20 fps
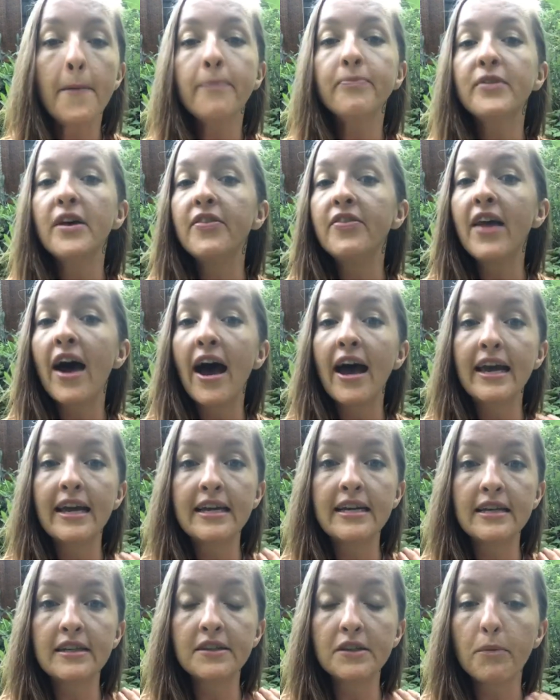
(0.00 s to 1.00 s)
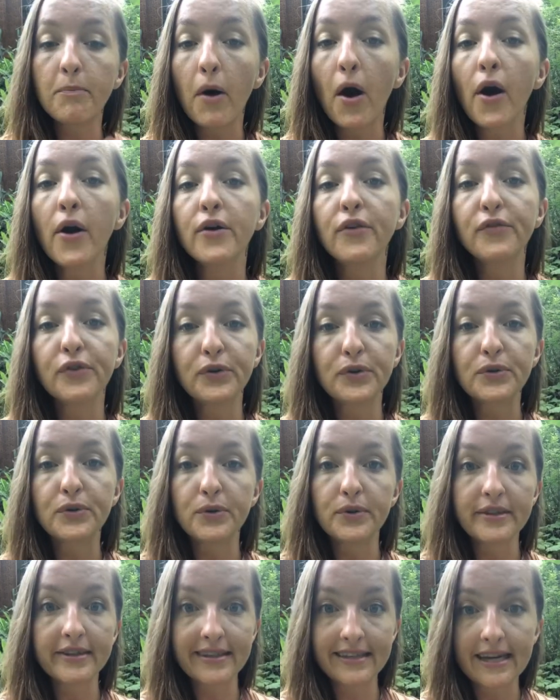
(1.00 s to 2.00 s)
then that is a part of your
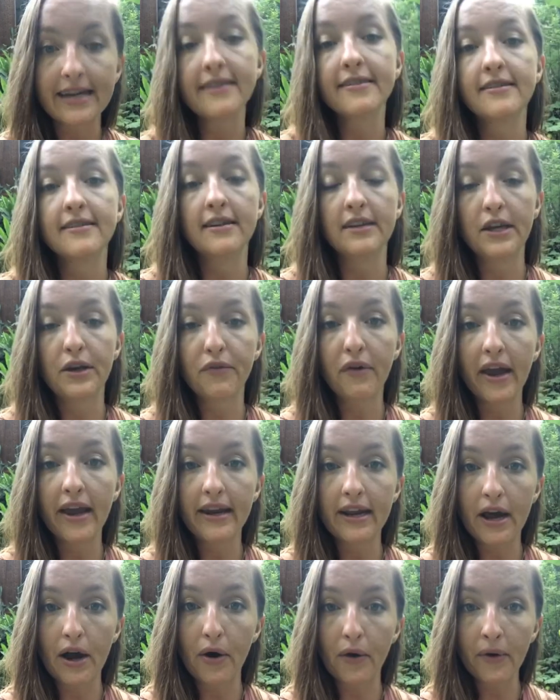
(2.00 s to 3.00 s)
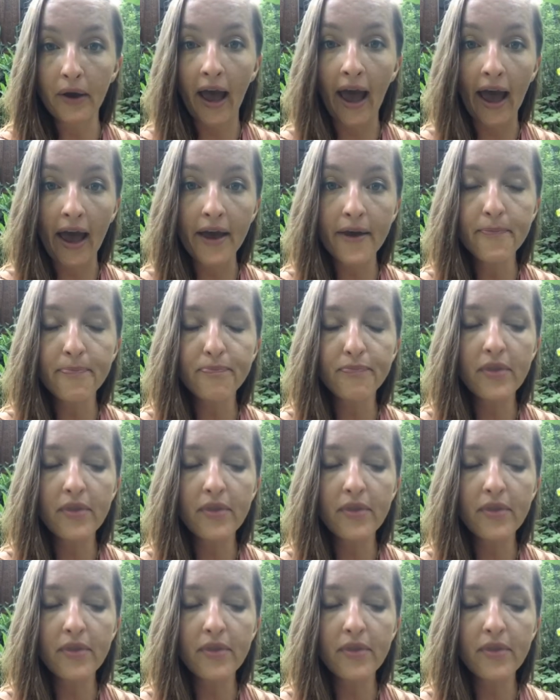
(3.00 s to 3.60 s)
soul's destiny right now, okay?